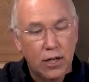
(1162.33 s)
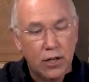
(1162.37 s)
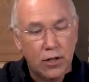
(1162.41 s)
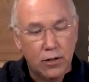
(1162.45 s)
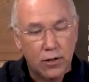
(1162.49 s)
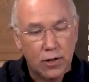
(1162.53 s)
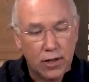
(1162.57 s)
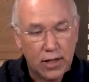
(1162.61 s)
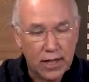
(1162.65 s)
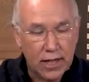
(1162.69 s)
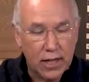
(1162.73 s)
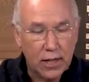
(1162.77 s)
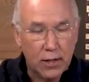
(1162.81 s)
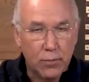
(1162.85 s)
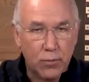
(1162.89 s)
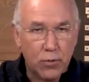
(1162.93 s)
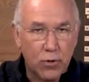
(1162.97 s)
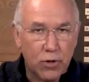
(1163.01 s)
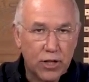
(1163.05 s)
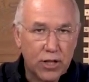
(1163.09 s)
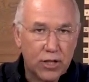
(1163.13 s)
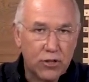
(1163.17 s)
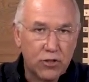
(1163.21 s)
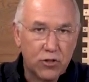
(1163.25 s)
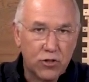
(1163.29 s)
your landing
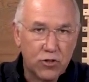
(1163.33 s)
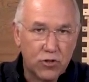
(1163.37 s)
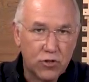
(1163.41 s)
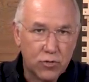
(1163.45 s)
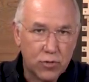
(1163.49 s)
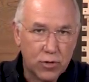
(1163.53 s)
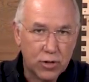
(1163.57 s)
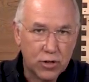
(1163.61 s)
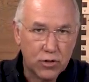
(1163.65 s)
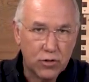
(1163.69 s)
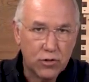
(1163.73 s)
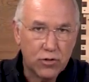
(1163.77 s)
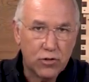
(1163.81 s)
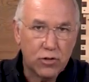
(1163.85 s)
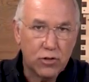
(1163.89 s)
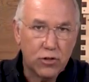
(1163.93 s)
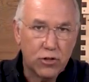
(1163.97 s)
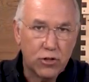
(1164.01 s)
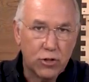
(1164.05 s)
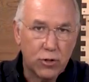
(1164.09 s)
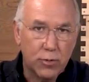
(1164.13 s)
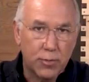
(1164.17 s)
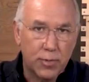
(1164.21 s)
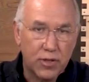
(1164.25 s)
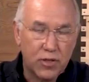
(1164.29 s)
board entrance reducers
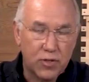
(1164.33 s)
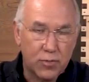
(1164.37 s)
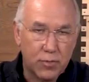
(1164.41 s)
should be